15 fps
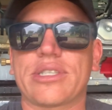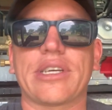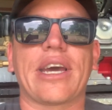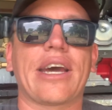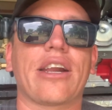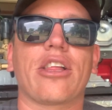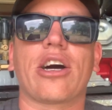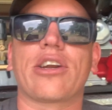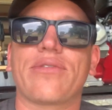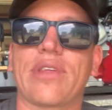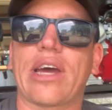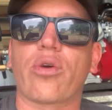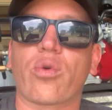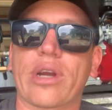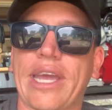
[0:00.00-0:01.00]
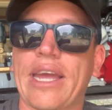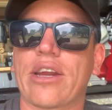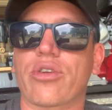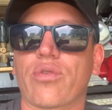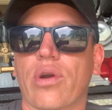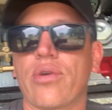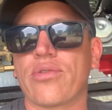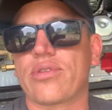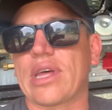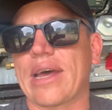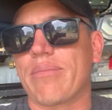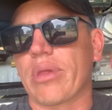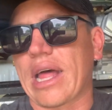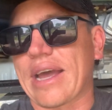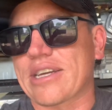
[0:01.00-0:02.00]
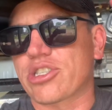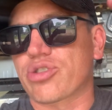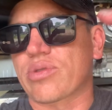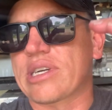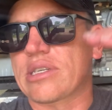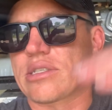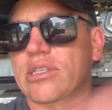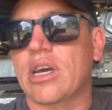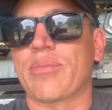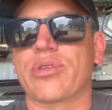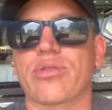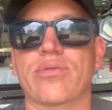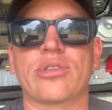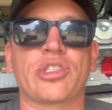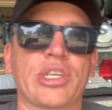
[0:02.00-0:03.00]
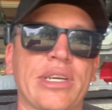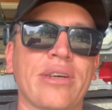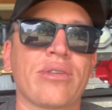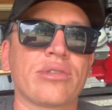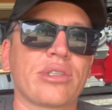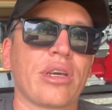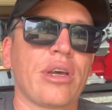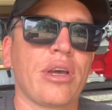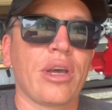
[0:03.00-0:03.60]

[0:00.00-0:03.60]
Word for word: It had a lot of that organic growth, that black streaks coming through the shingles.